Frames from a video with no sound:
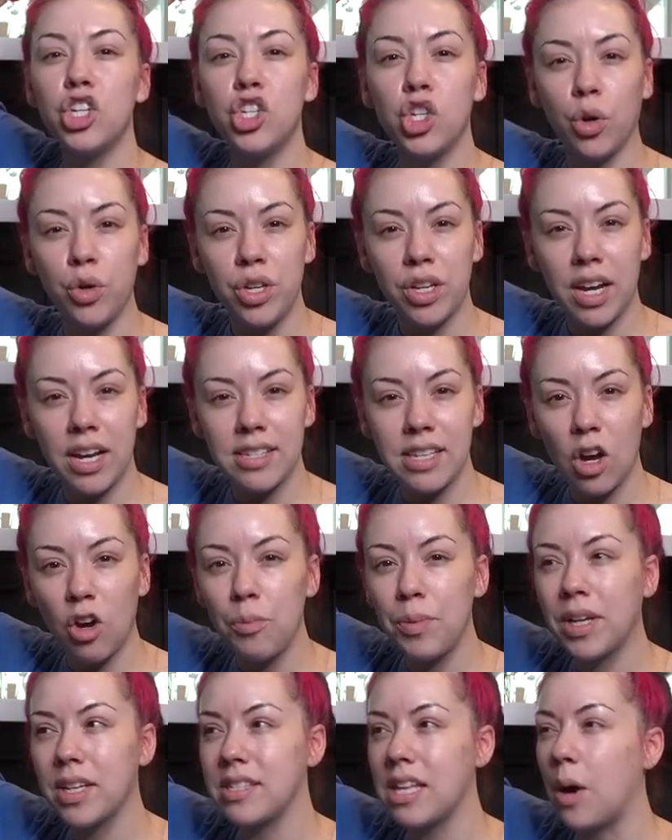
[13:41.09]
show you guys that one
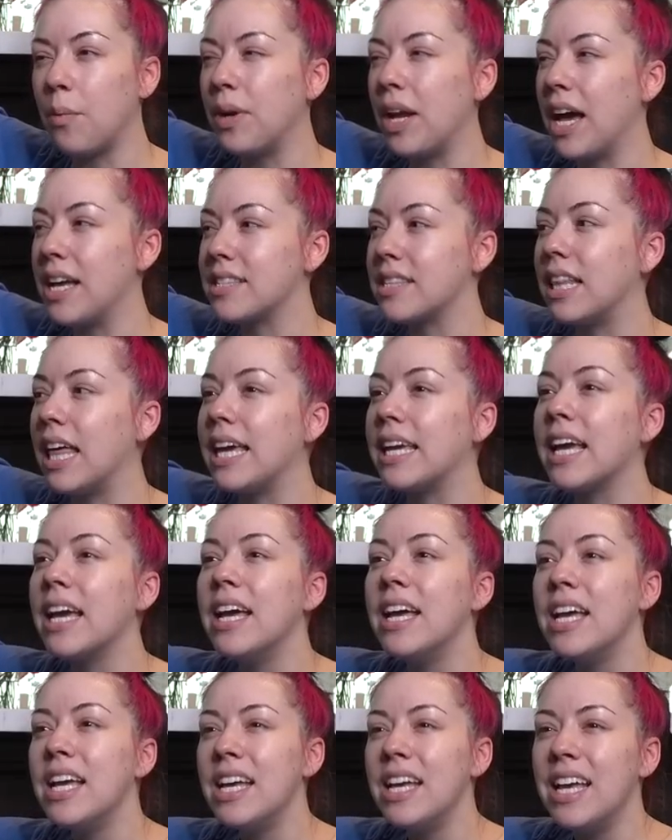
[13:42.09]
because that one has like
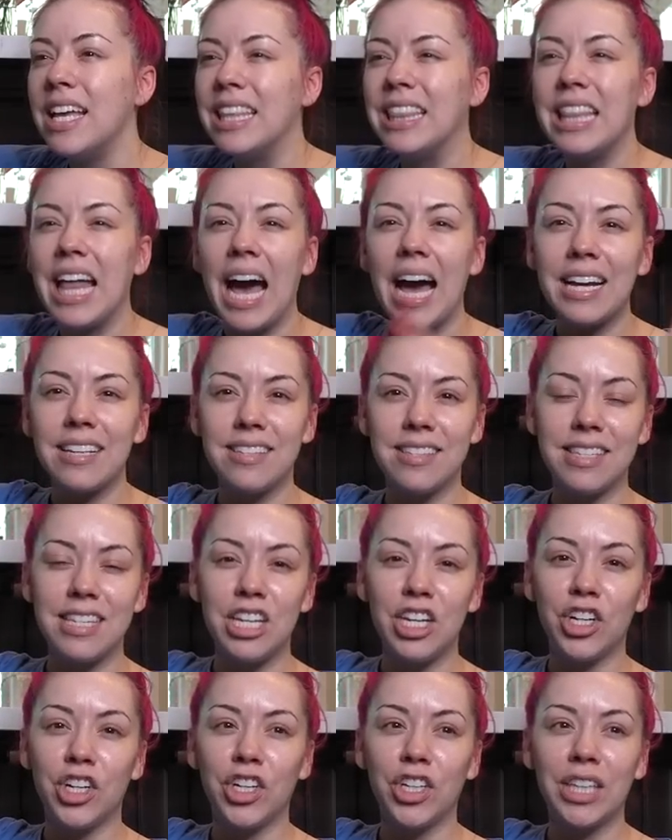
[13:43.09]
last
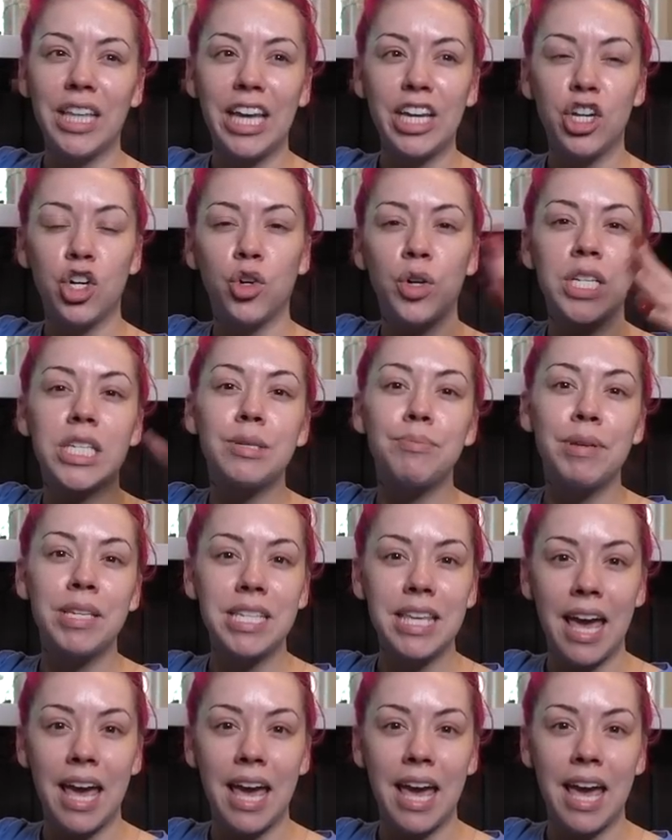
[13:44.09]
year, like Christmas